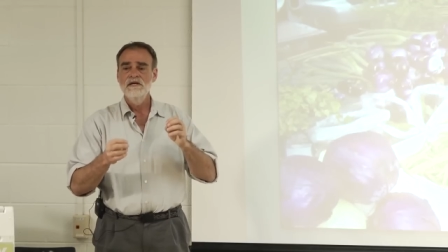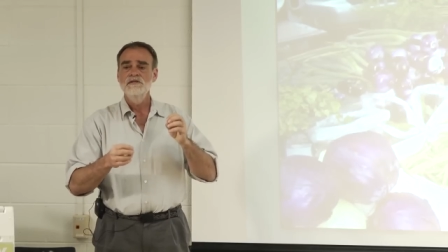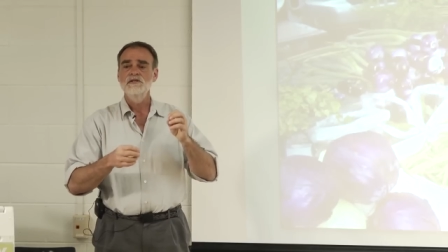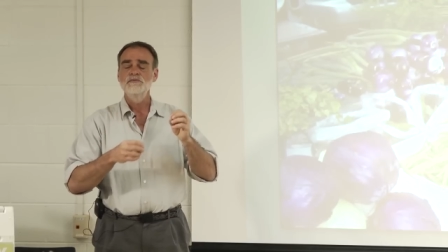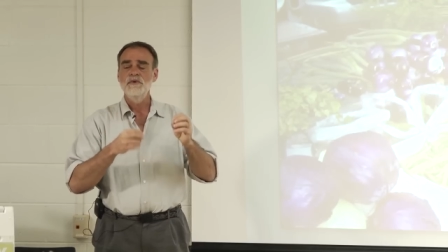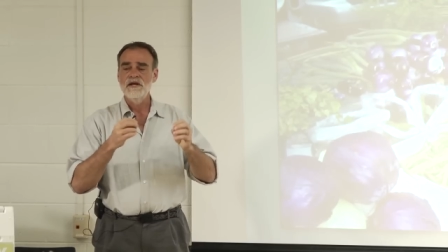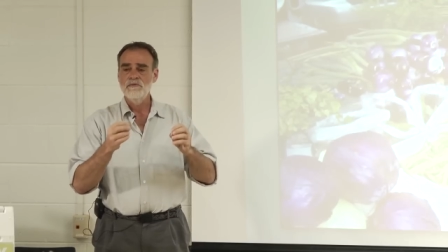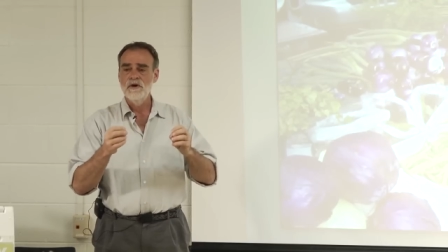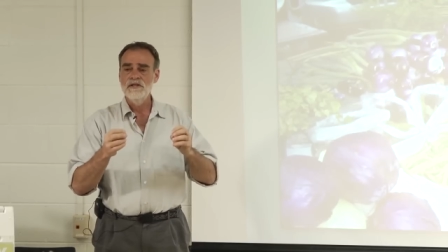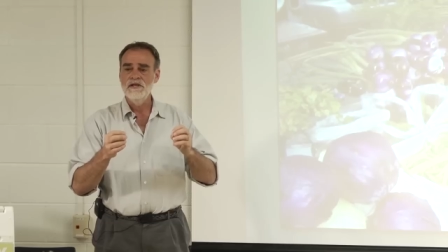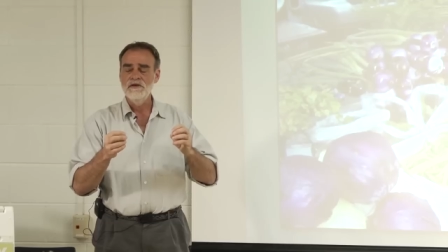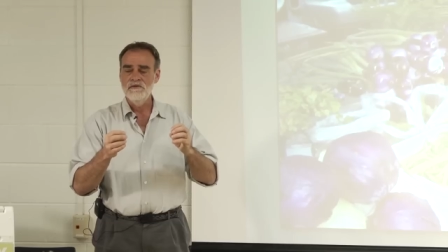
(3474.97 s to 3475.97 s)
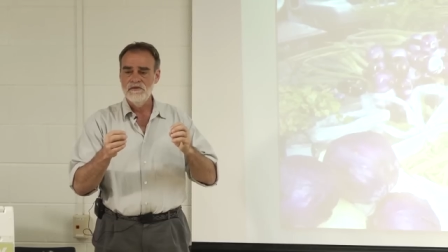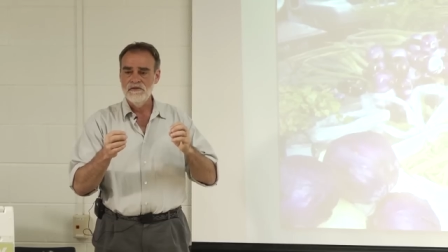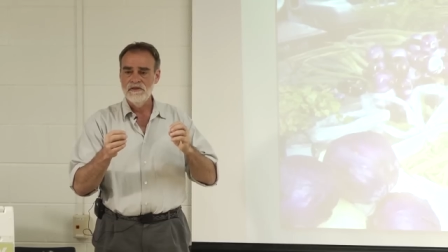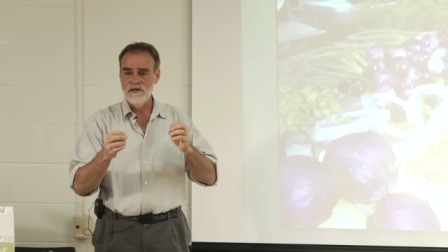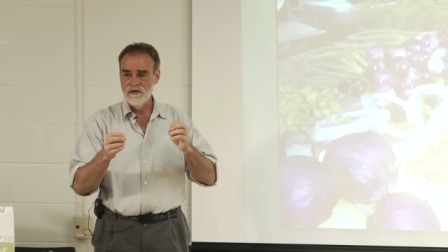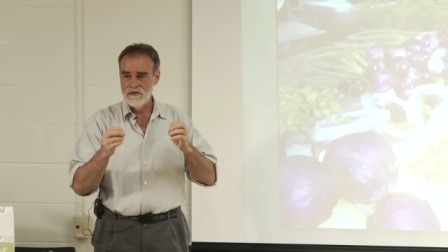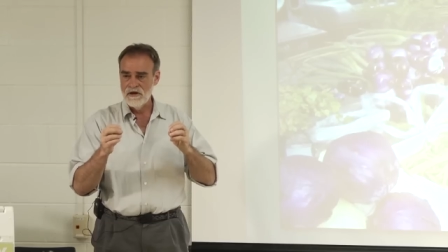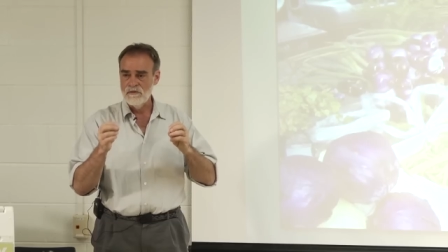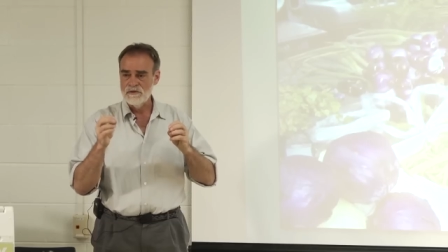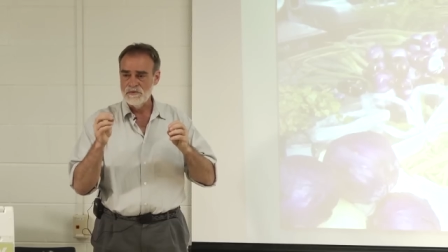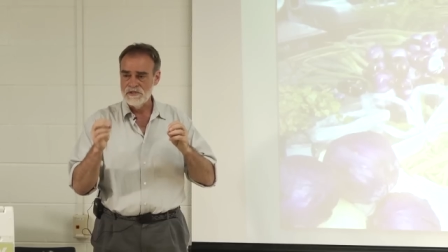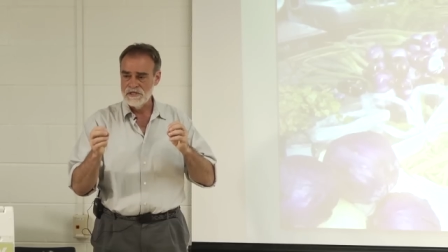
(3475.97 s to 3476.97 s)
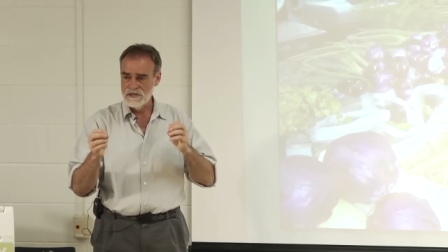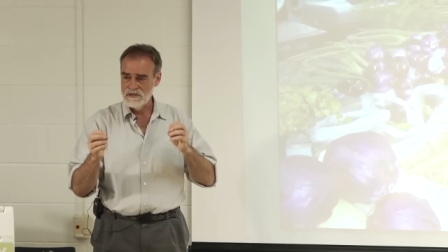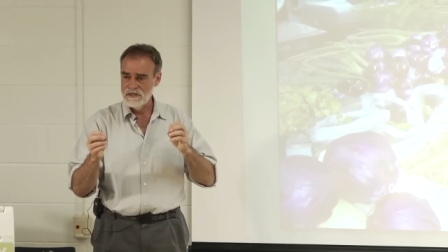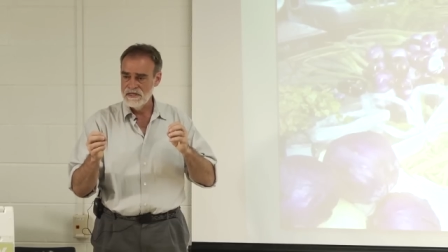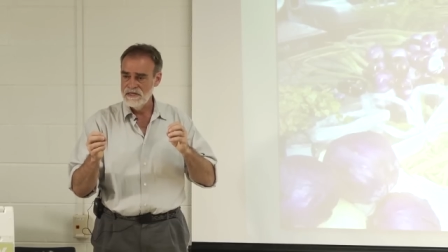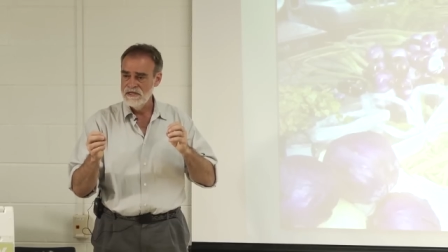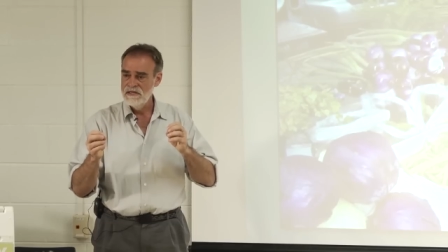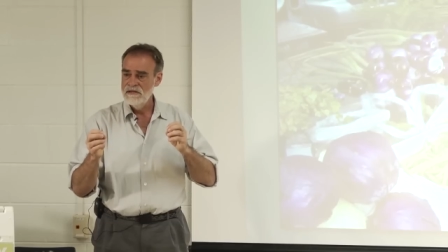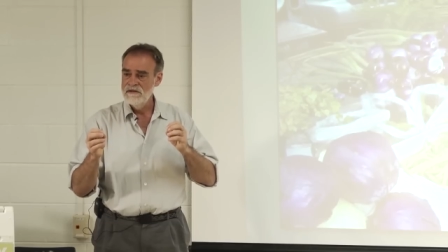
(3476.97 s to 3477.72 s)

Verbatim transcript: Just pick one that you, th that you thought was particularly